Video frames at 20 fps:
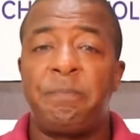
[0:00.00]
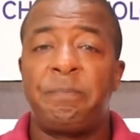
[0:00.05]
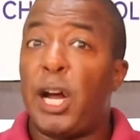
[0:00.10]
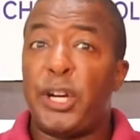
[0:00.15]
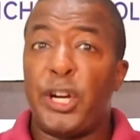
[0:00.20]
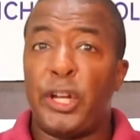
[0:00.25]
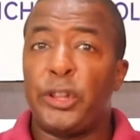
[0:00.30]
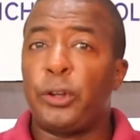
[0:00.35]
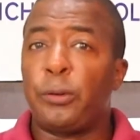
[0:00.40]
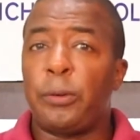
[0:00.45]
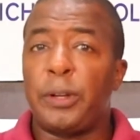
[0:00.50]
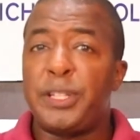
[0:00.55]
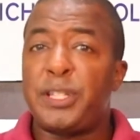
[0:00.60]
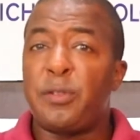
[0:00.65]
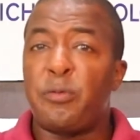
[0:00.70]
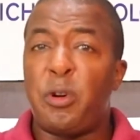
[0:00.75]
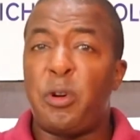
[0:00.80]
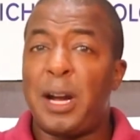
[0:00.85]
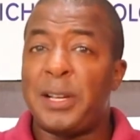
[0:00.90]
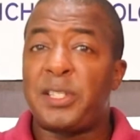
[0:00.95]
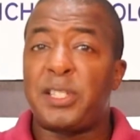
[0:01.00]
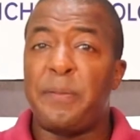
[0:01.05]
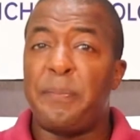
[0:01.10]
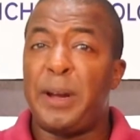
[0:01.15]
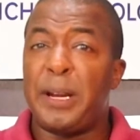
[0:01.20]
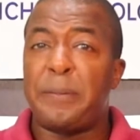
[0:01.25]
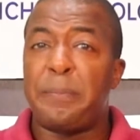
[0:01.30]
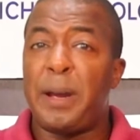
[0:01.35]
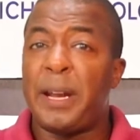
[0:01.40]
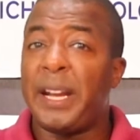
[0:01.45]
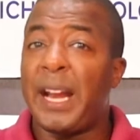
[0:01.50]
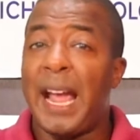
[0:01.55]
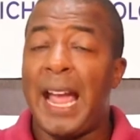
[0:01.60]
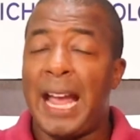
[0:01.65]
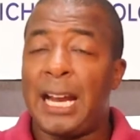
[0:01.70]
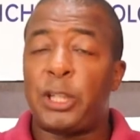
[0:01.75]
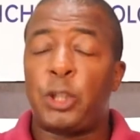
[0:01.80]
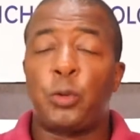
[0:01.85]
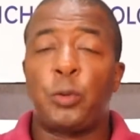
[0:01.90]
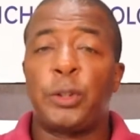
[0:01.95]
Another reason why somebody might
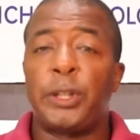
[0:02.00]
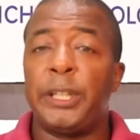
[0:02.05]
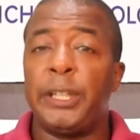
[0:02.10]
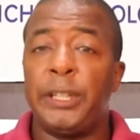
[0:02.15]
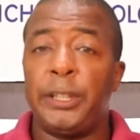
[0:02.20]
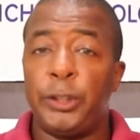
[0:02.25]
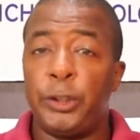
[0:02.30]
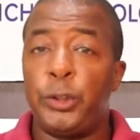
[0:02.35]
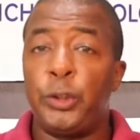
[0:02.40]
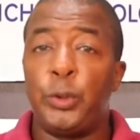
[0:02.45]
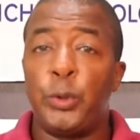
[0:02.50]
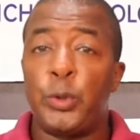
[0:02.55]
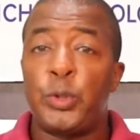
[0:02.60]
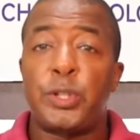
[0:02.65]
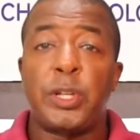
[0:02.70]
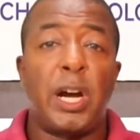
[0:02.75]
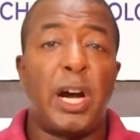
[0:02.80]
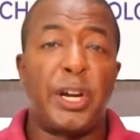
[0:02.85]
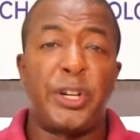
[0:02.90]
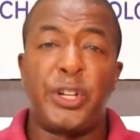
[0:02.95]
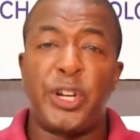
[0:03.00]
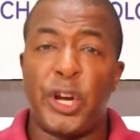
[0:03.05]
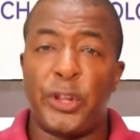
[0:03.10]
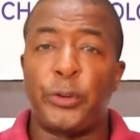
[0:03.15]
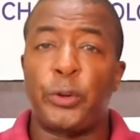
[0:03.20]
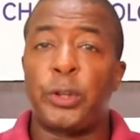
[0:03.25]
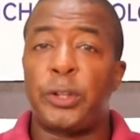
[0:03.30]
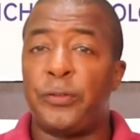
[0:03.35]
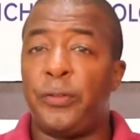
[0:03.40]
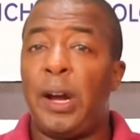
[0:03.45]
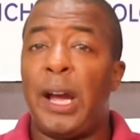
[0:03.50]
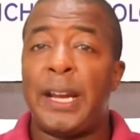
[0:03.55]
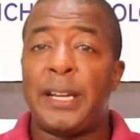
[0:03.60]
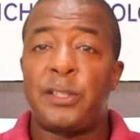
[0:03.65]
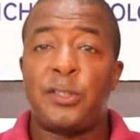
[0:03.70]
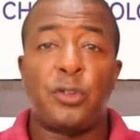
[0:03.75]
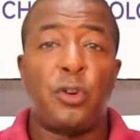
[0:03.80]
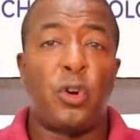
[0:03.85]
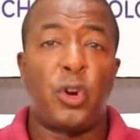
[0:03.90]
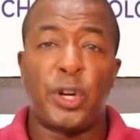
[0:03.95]
actually use another
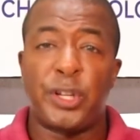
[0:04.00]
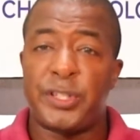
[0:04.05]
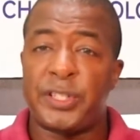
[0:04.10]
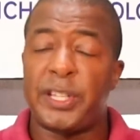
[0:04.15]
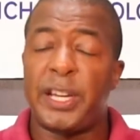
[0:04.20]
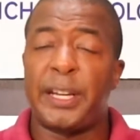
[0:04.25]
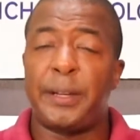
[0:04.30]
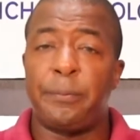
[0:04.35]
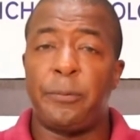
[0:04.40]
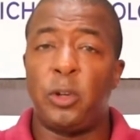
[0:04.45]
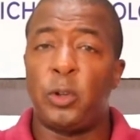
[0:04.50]
device on, a same,